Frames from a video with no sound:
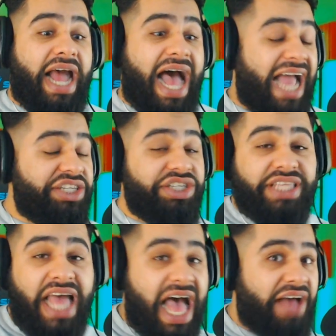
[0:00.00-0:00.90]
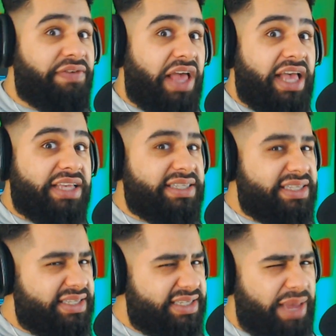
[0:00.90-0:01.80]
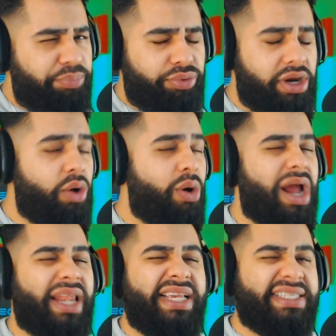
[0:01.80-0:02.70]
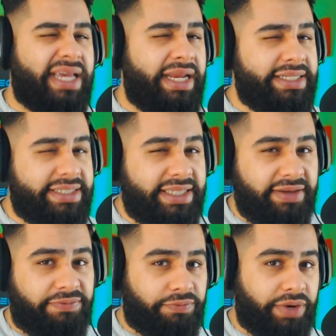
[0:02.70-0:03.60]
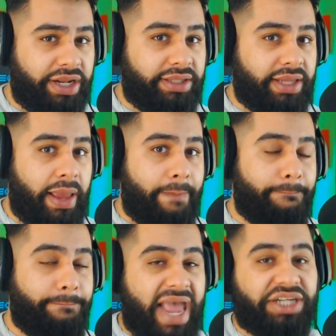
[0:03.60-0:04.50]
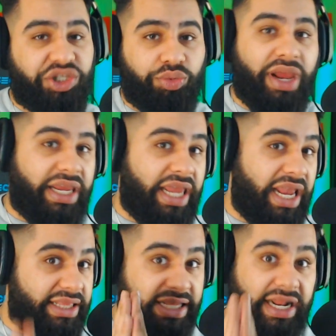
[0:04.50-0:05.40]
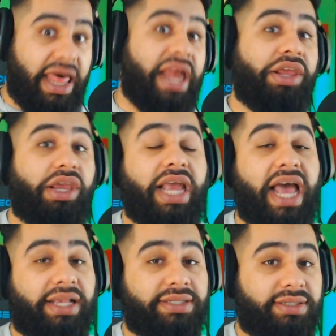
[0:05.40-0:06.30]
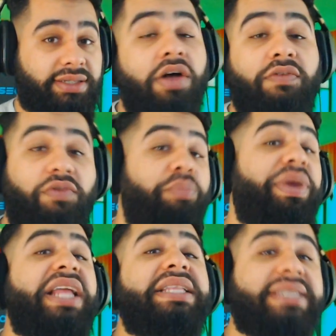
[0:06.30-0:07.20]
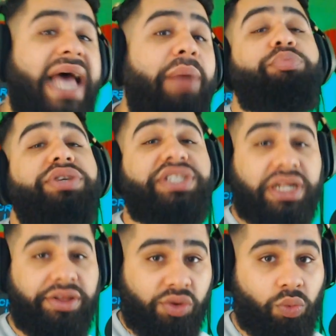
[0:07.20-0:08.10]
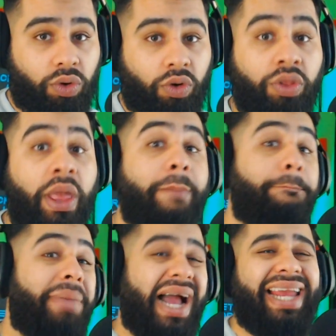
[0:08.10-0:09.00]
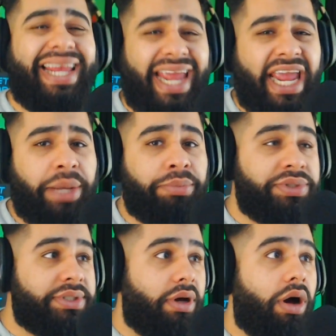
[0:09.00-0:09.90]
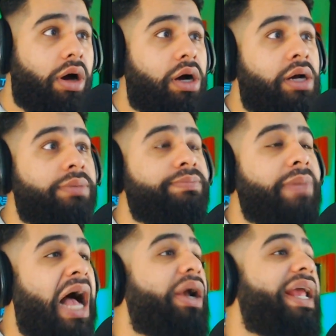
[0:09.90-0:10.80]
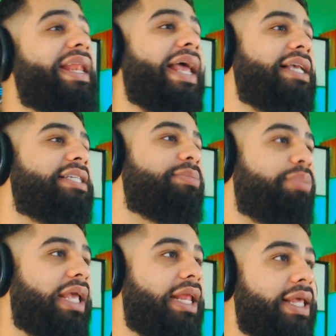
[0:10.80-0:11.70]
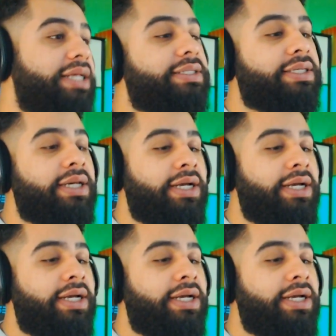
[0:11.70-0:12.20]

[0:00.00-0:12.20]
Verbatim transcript: I just have a separate, or at least a different matchmaking than a lot of you guys. For being top percent of the world, my games are, how can I explain it,